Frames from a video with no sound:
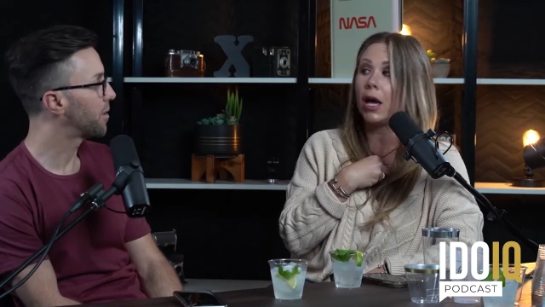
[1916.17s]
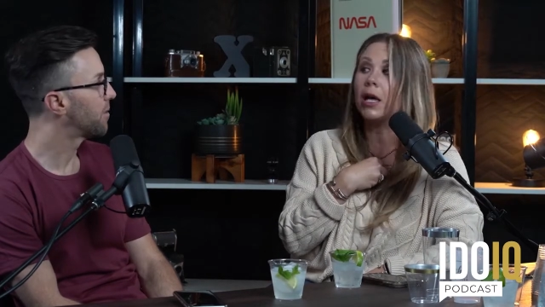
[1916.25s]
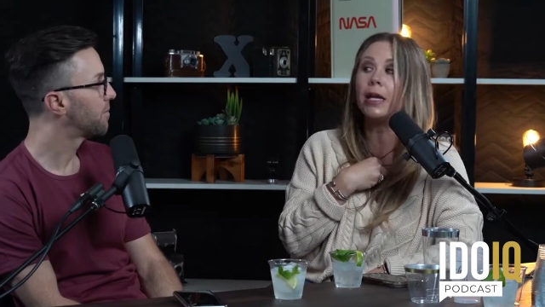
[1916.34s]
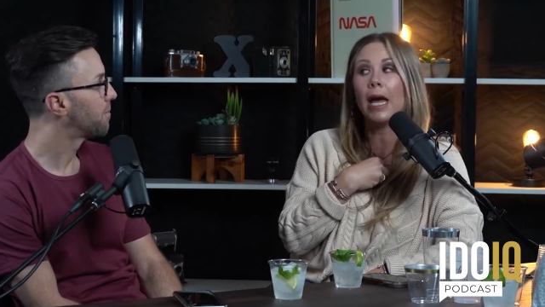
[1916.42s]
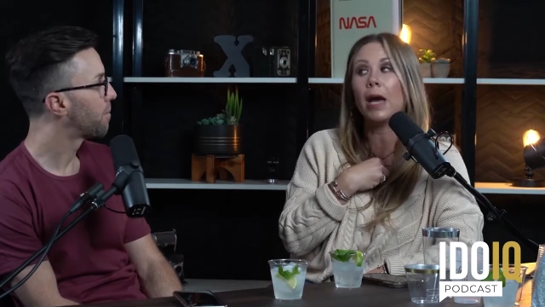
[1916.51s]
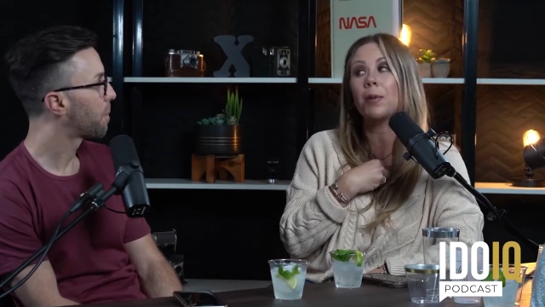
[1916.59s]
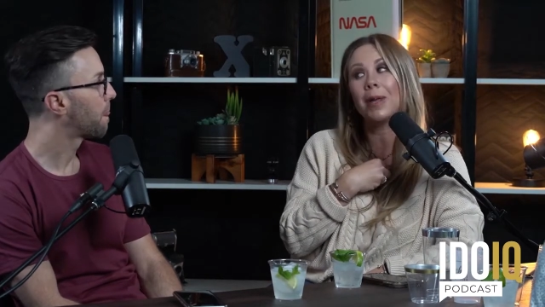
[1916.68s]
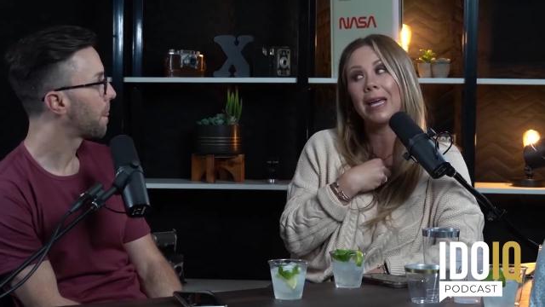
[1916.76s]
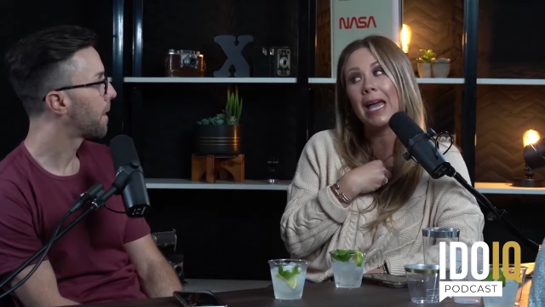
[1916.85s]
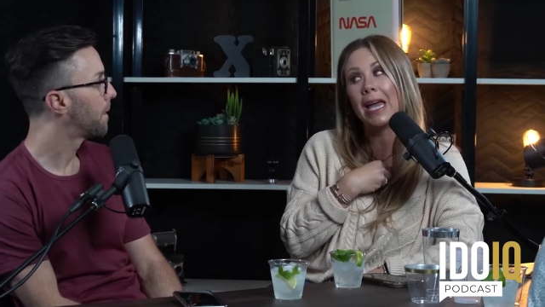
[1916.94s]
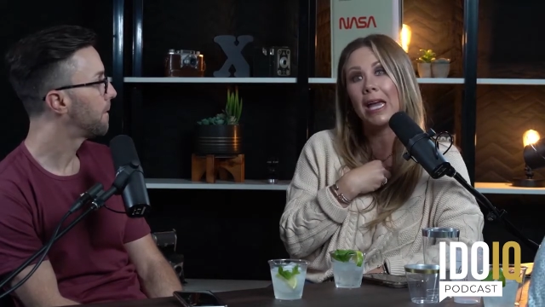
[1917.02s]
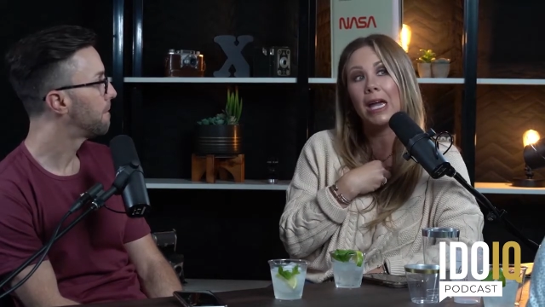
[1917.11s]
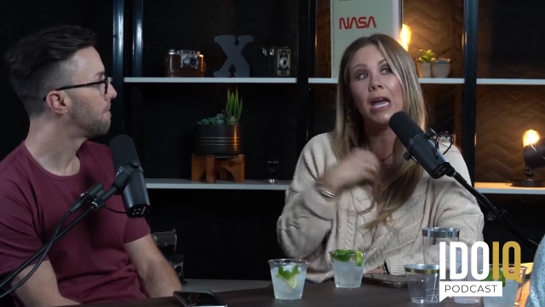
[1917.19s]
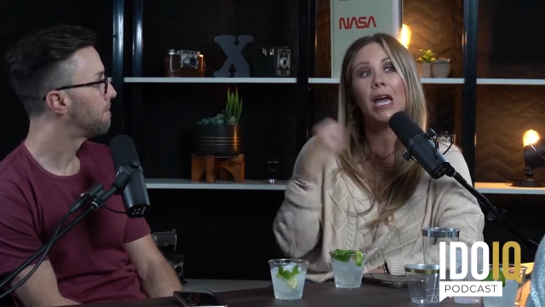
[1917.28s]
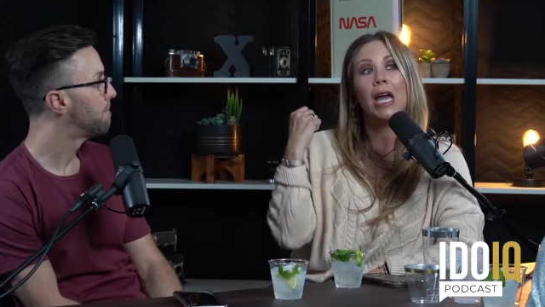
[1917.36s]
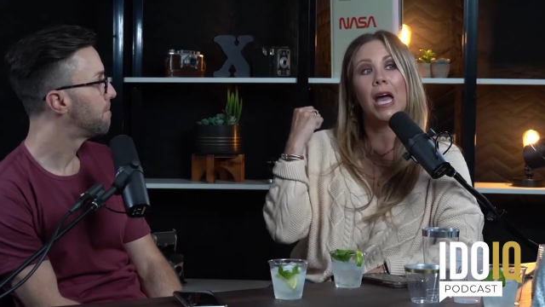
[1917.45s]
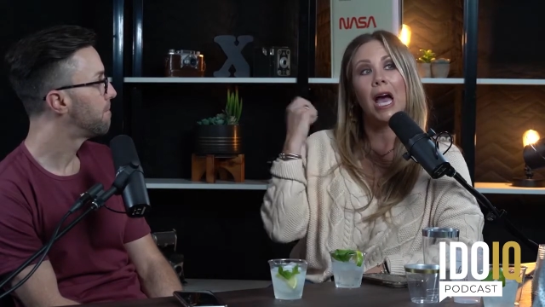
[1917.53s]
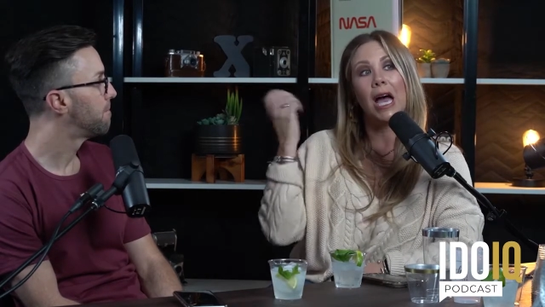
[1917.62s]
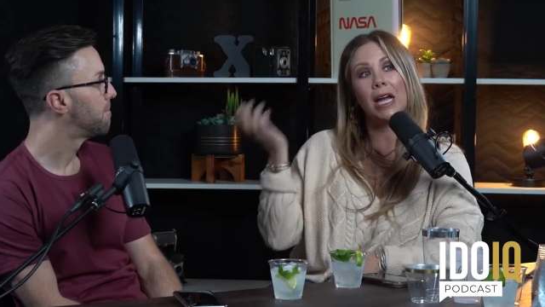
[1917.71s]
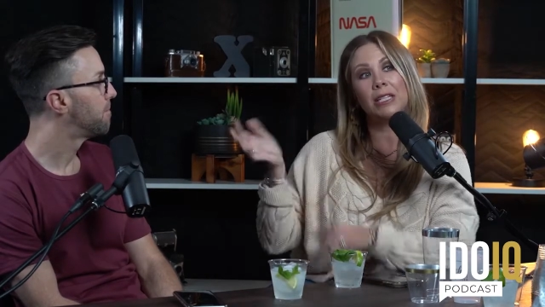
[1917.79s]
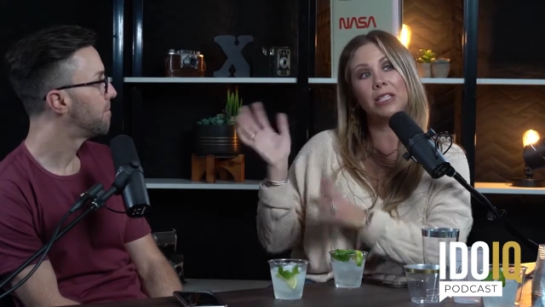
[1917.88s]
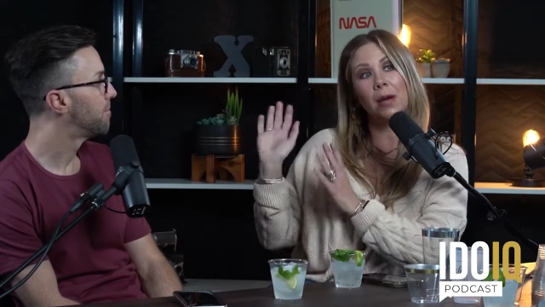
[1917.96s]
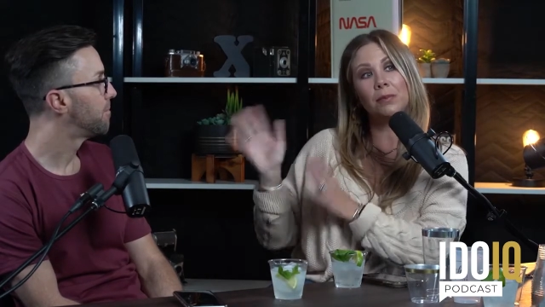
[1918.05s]
Speaker 1: something. I, yeah, I'm going to be like, hey,
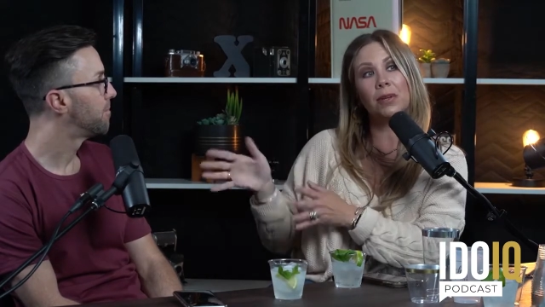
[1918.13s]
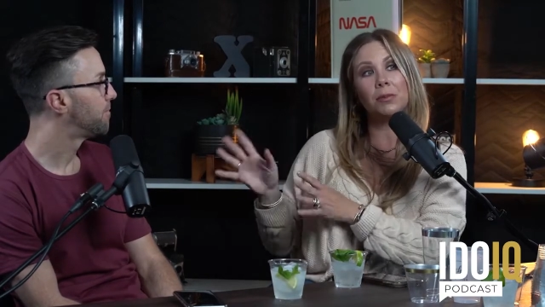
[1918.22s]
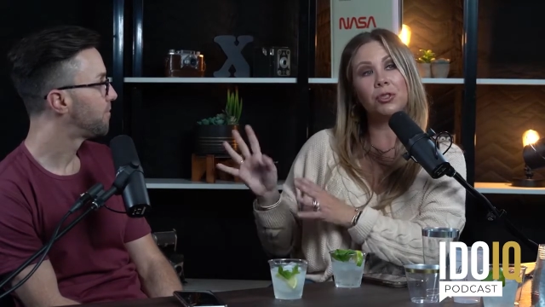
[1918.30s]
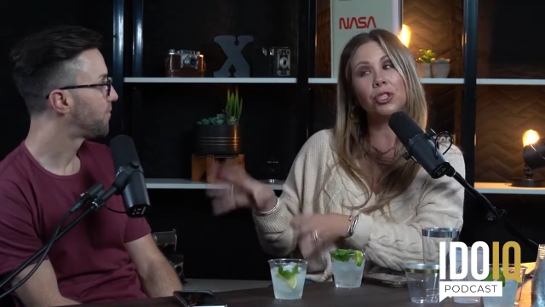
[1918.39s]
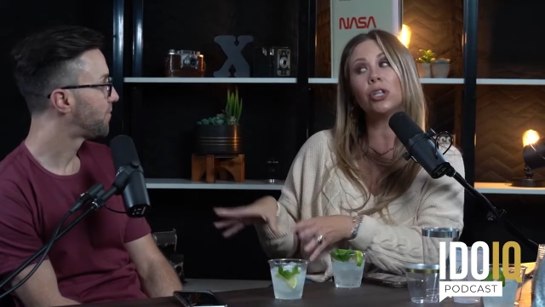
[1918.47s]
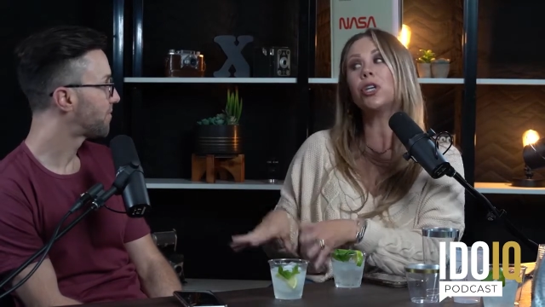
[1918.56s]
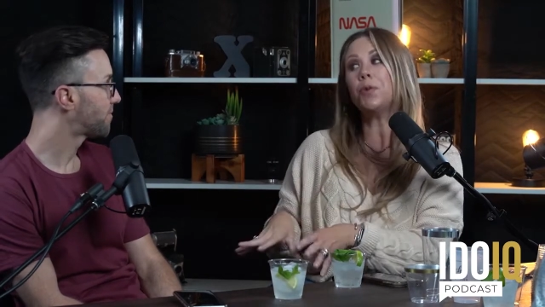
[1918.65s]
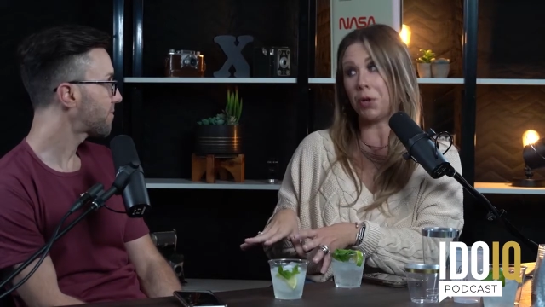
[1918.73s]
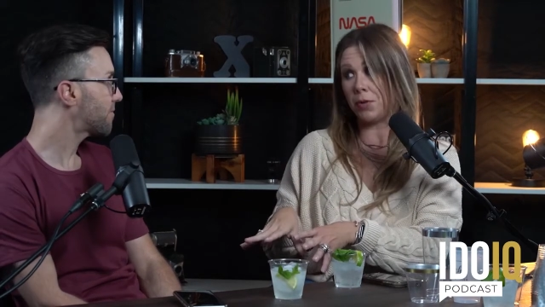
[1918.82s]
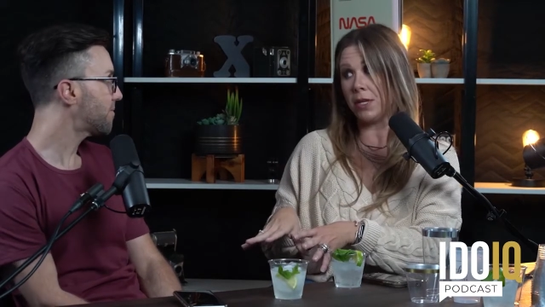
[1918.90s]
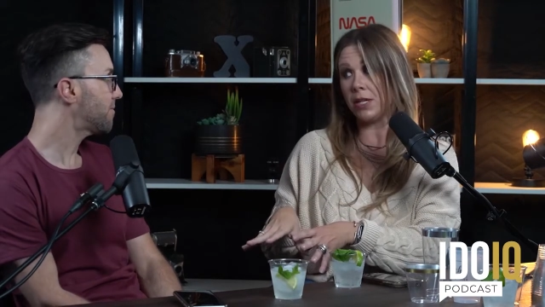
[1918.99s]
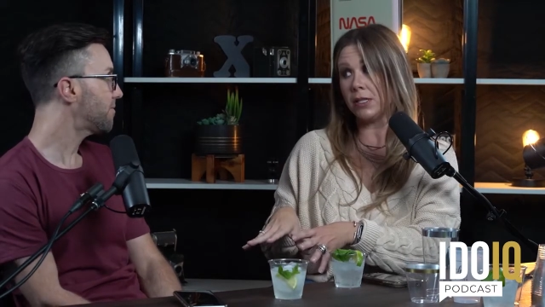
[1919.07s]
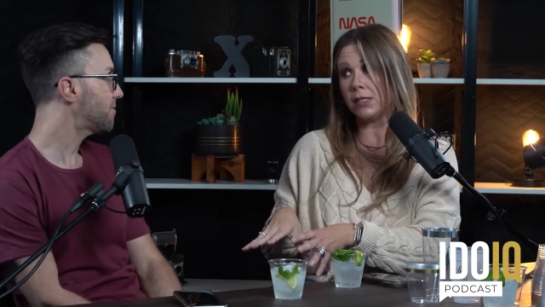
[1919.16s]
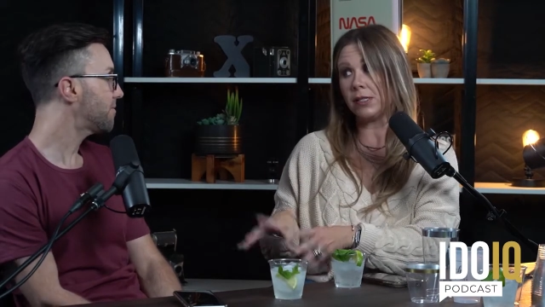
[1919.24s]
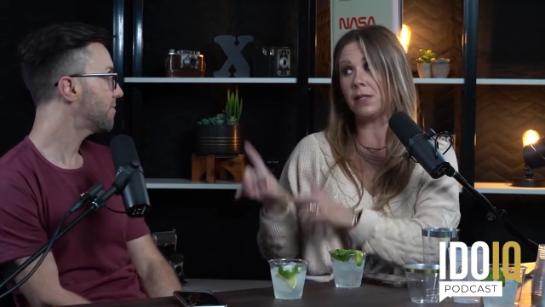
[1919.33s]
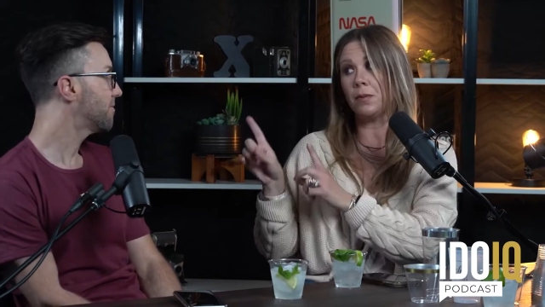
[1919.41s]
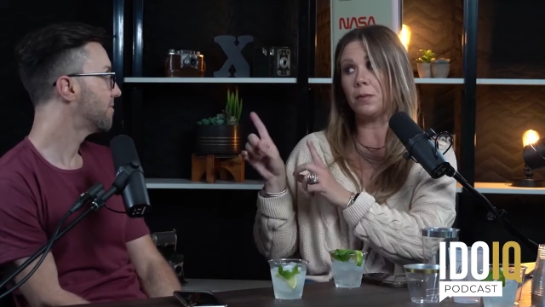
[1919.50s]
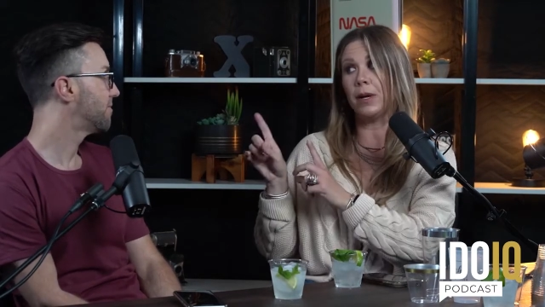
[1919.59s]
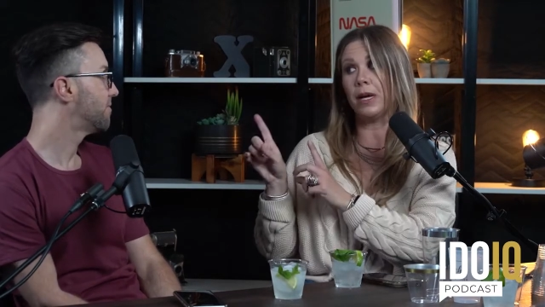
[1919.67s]
I'm I'm sure you know this